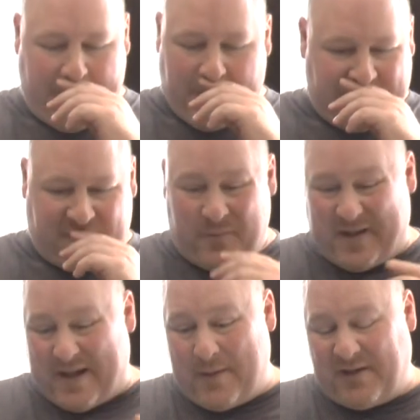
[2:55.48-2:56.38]
So it
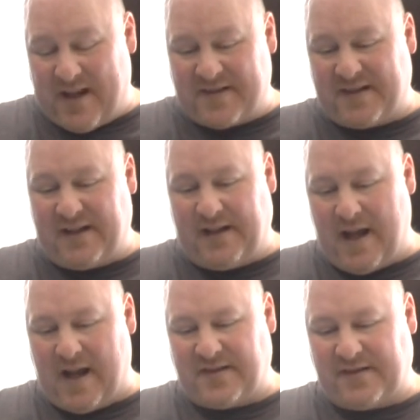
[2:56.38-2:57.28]
became less and
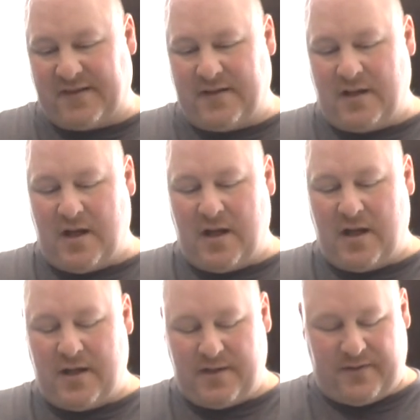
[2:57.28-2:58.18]
less
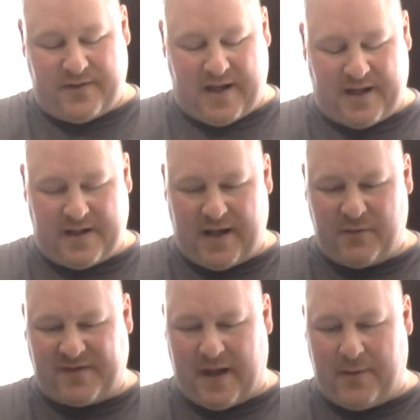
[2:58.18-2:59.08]
that I
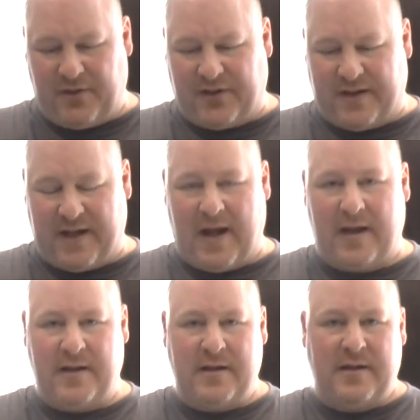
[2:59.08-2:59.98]
was able to
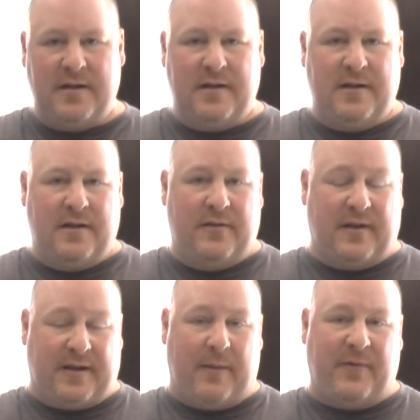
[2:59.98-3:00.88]
get the
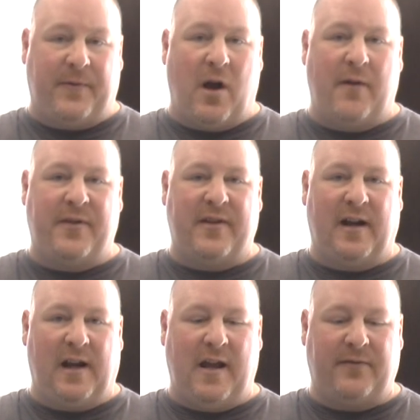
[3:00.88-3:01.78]
type of coffee that
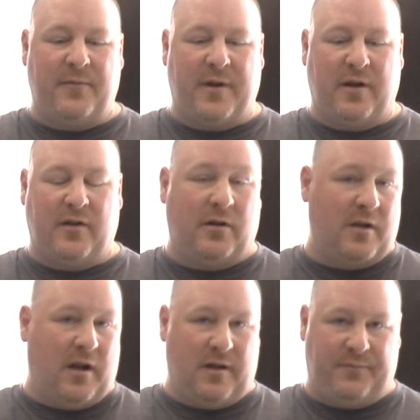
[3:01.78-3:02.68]
I from here.
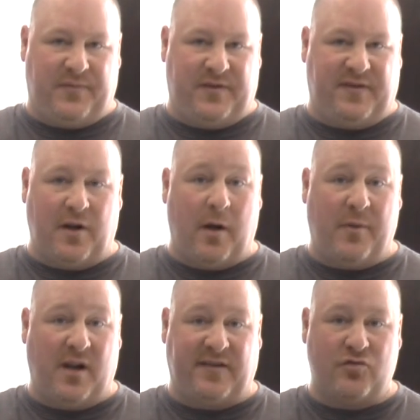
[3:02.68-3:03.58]

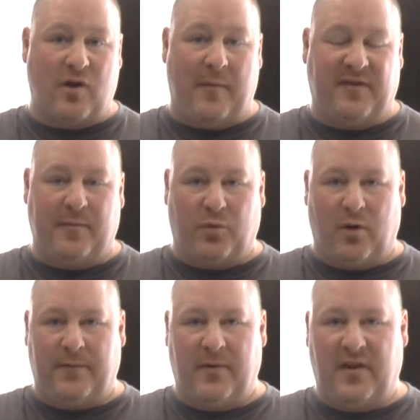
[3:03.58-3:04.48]
Starbucks dropped
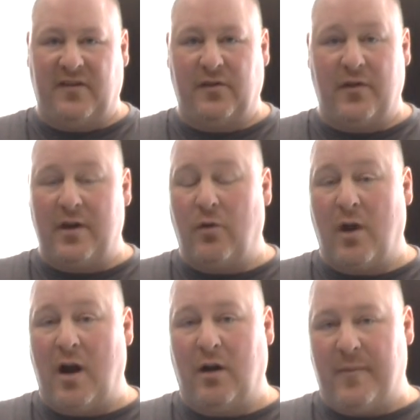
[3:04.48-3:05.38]
support for this, so they no
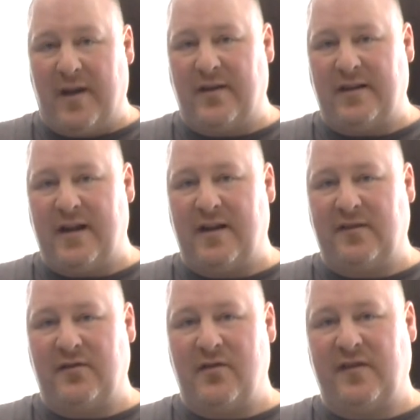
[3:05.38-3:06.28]
longer made the
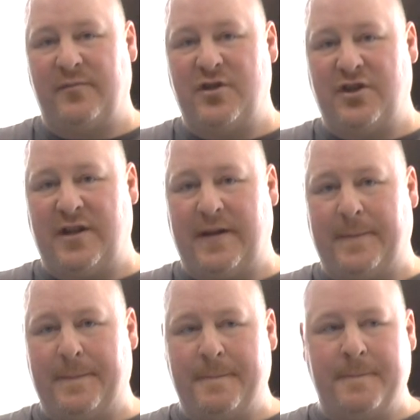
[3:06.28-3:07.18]
T-disc for this machine.